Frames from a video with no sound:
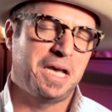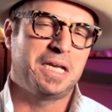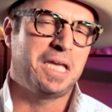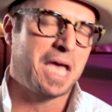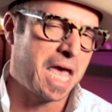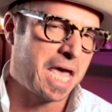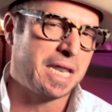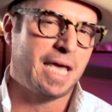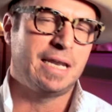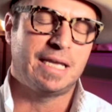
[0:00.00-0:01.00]

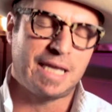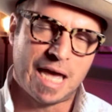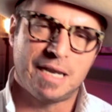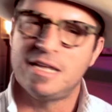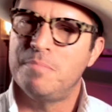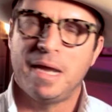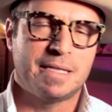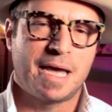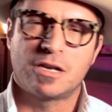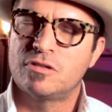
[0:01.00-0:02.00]
Again and again, he made
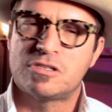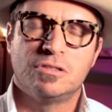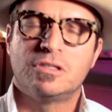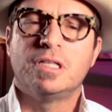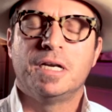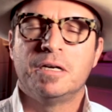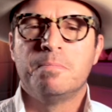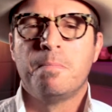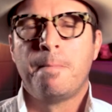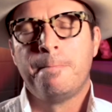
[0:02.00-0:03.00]
that crystal clear.
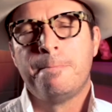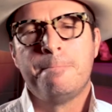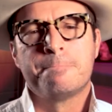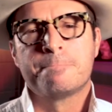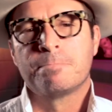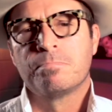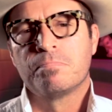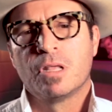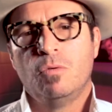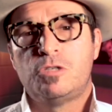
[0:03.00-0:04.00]

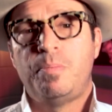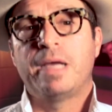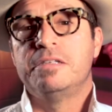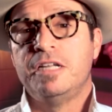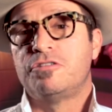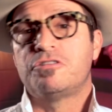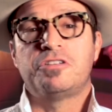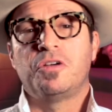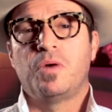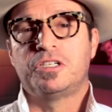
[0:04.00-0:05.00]
Which begs an
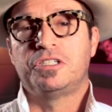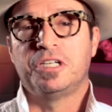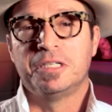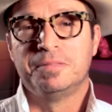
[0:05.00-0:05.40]
interesting question